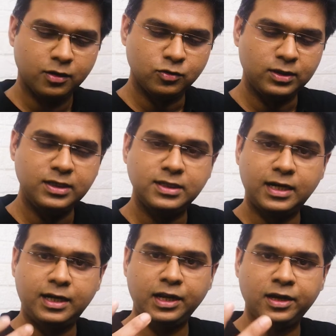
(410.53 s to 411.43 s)
So these are
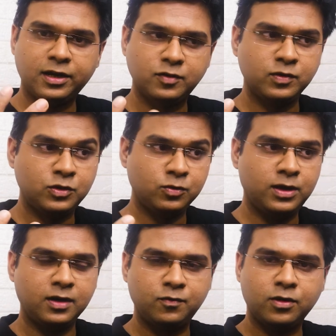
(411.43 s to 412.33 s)
triggers which you
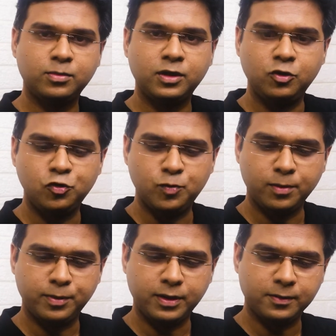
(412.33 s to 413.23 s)
get from the
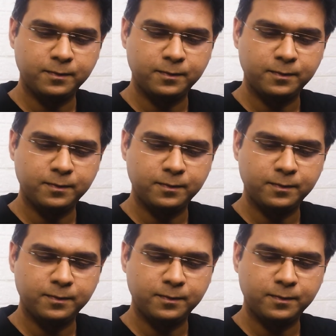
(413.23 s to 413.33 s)
newspaper.